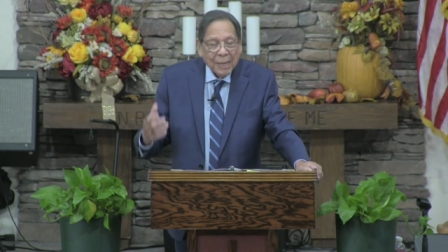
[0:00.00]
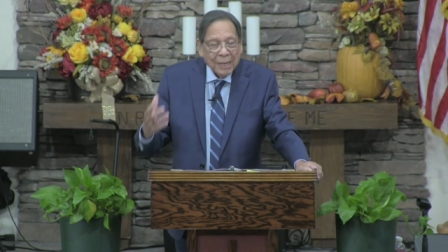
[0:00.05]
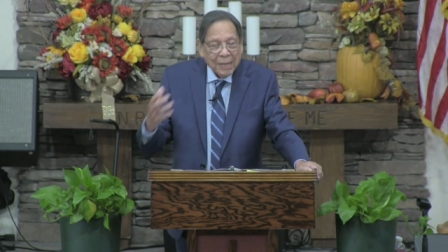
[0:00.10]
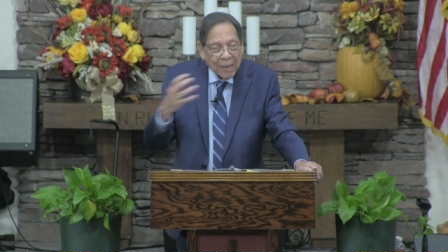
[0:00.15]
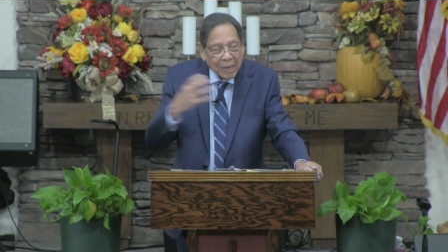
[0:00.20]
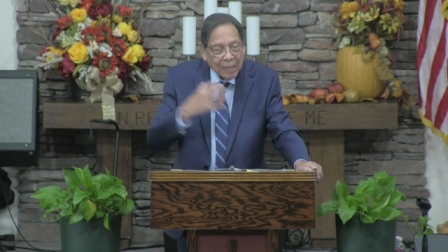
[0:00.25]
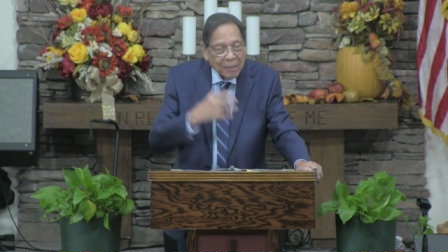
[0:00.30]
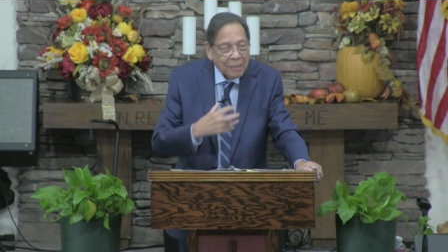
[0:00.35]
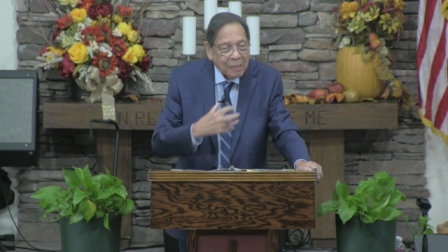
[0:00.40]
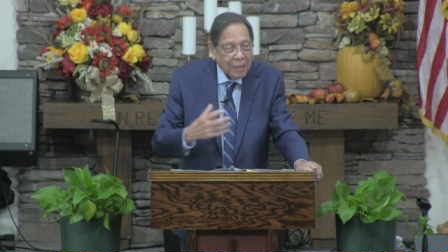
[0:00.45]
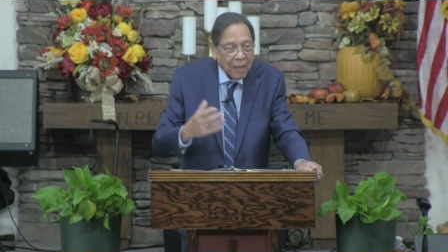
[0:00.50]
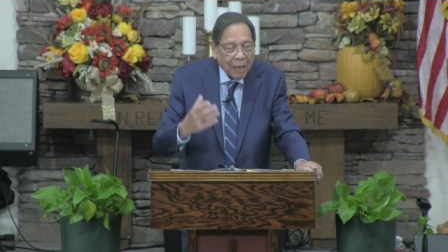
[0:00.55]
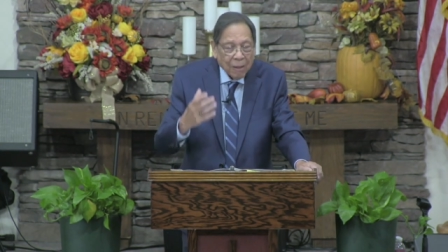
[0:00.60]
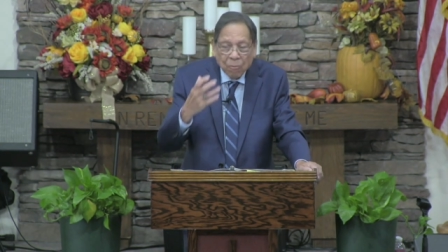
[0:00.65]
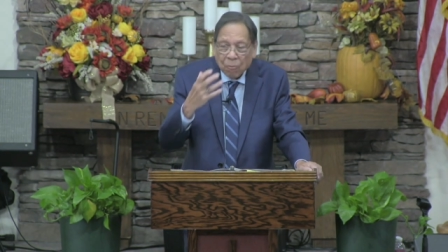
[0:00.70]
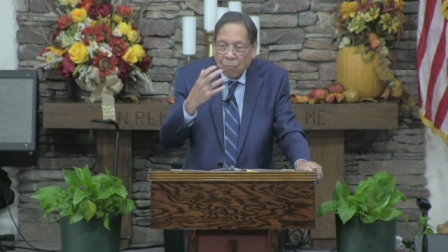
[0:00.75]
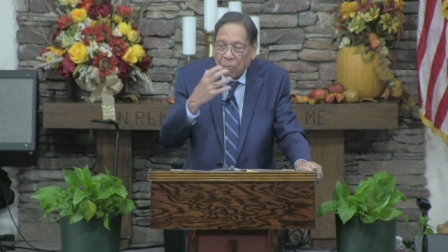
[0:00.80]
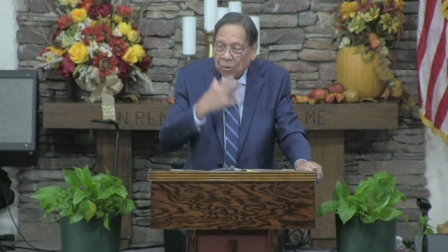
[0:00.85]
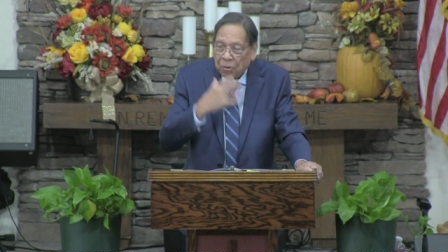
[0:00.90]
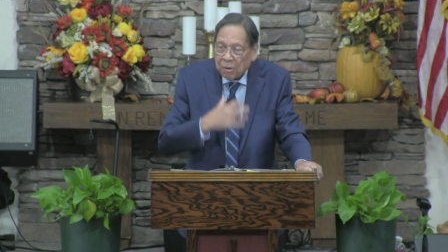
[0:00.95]
Get
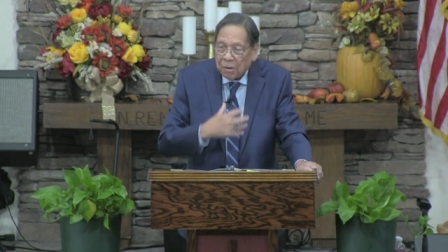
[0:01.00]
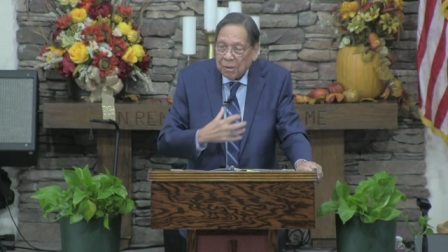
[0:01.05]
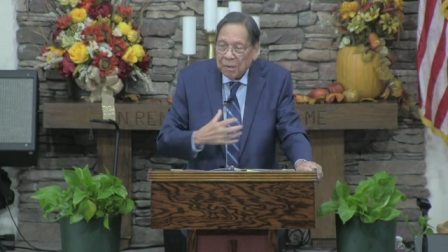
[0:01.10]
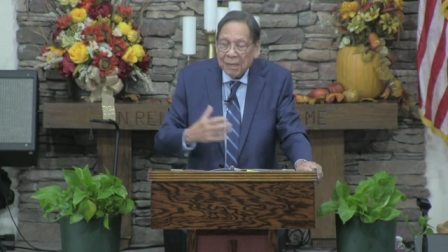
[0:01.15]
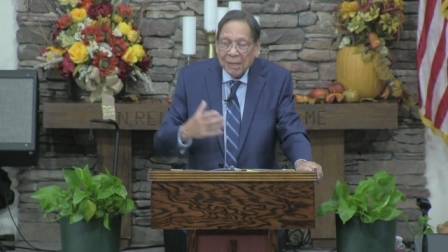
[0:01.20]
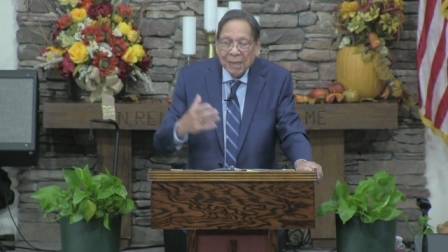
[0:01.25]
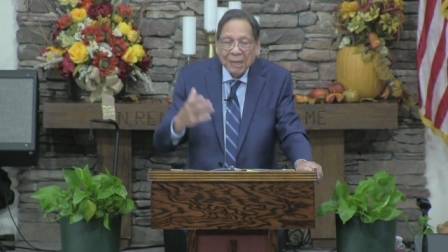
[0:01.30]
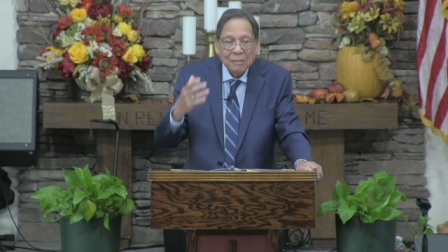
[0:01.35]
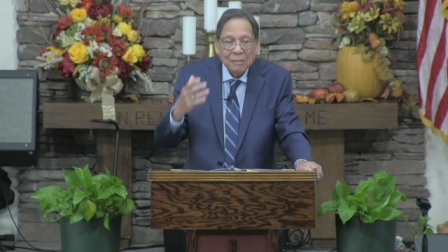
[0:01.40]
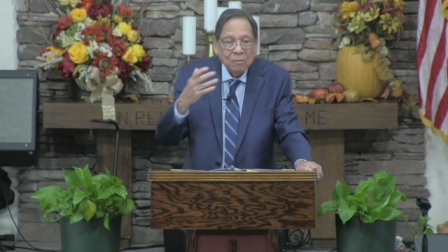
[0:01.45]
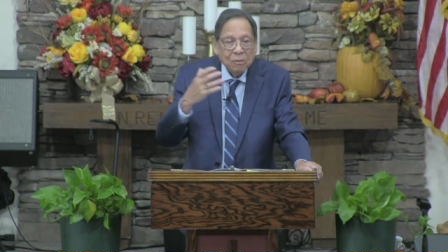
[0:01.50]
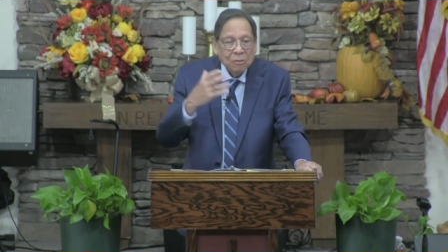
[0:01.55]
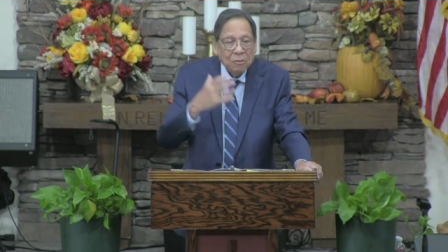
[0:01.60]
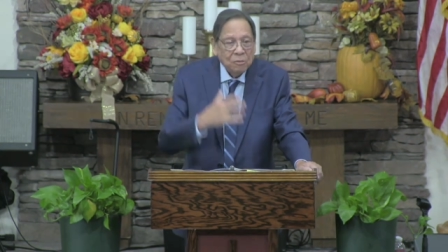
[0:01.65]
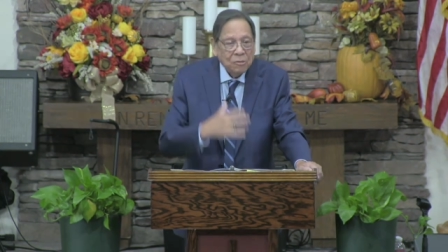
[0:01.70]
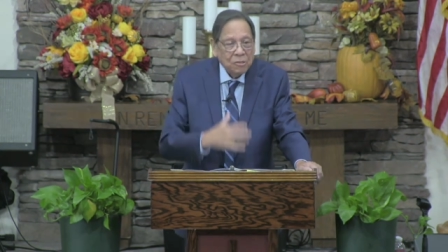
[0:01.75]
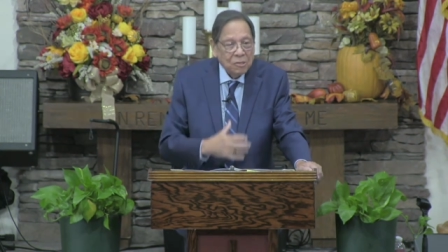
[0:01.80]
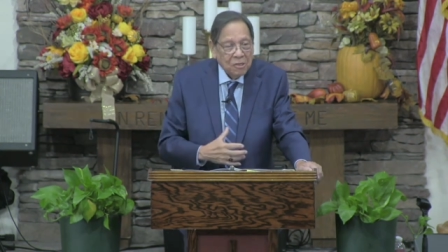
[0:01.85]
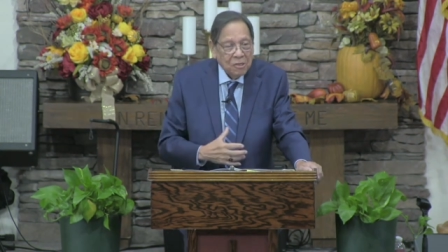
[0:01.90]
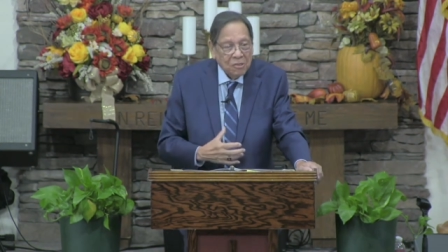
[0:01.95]
that word into
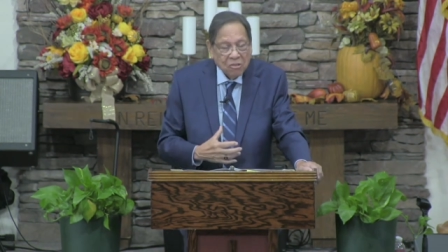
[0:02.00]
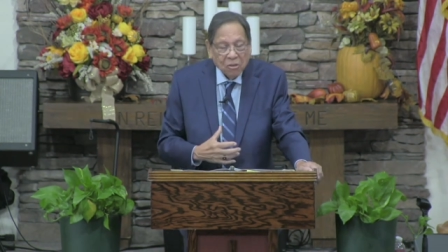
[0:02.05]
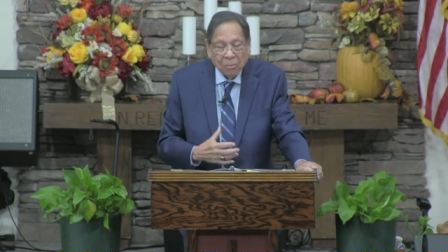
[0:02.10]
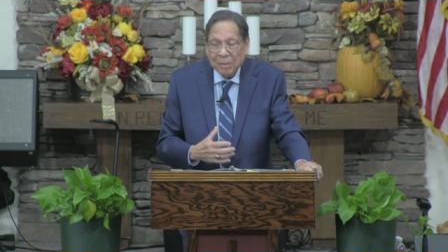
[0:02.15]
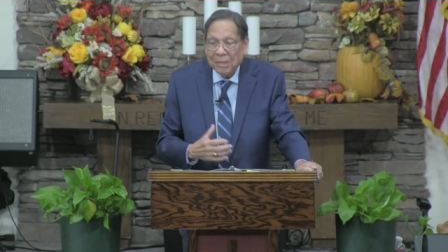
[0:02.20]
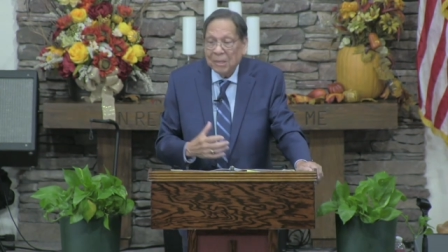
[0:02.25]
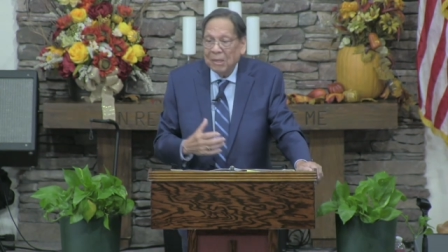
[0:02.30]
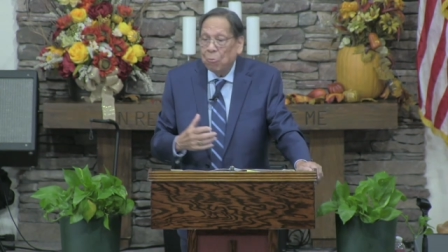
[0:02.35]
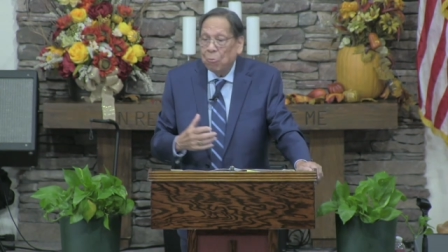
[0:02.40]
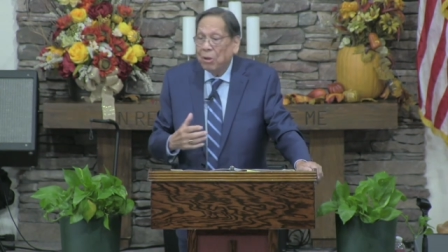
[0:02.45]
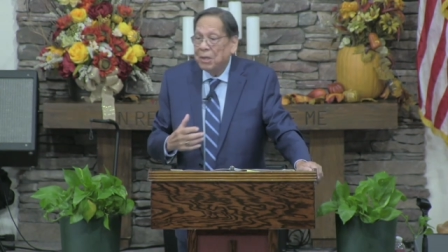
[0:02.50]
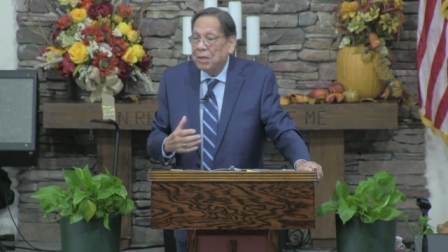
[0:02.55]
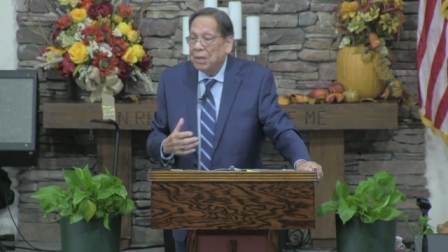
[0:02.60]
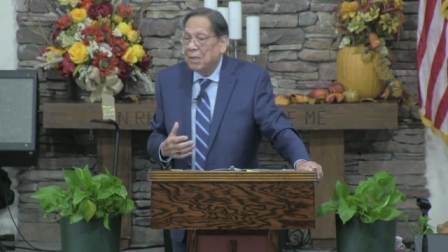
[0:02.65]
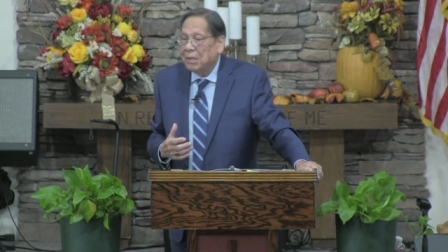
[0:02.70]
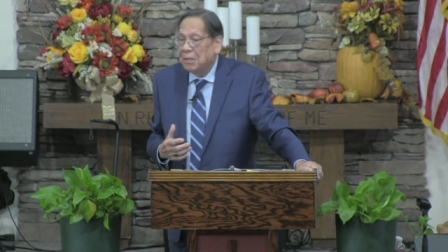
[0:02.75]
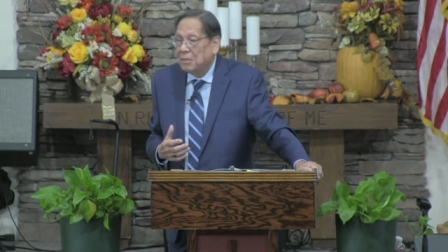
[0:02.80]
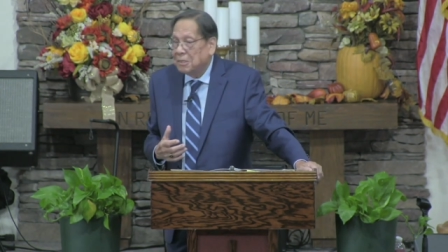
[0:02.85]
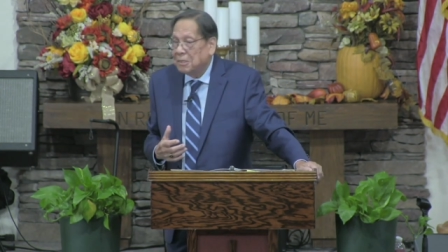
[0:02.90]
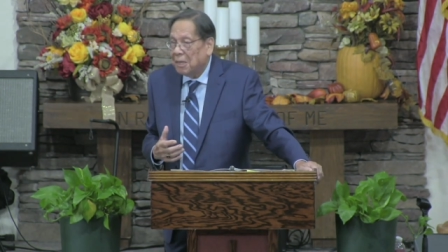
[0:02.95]
your system. And what
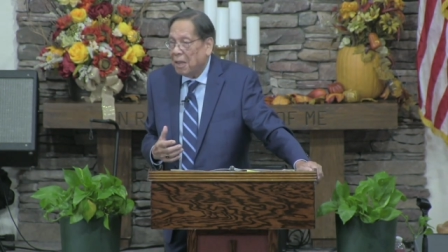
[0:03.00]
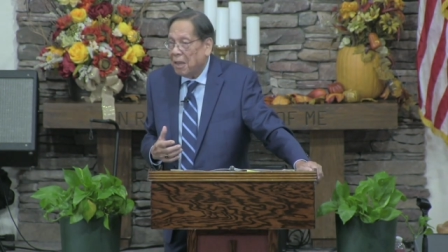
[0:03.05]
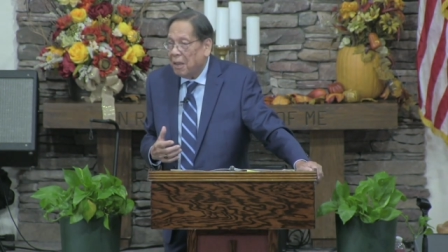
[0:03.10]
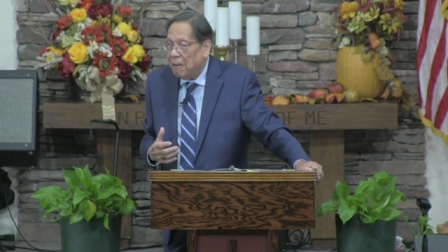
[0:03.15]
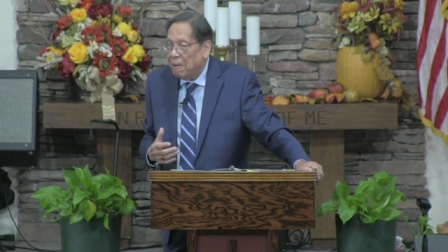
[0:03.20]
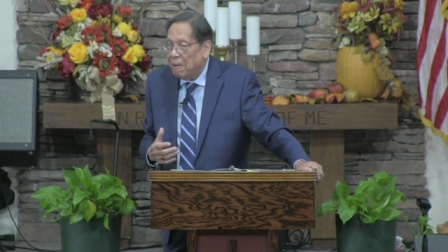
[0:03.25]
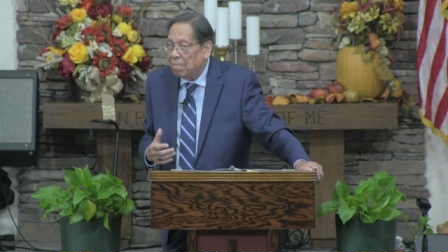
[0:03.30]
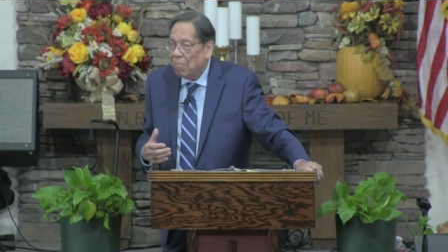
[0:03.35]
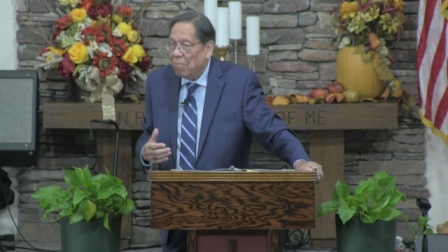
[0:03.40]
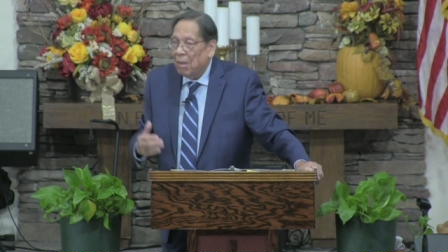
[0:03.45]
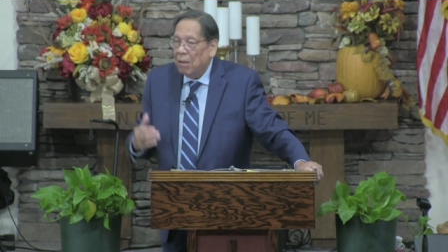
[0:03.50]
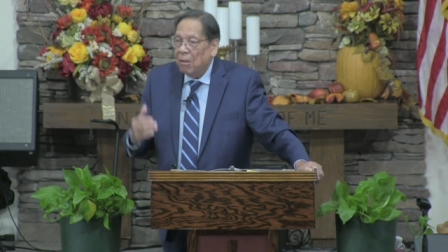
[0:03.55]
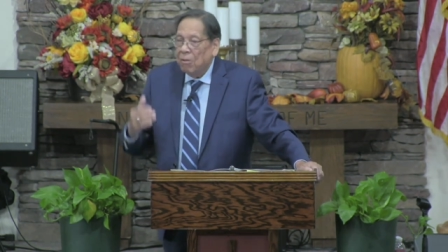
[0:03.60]
did he say?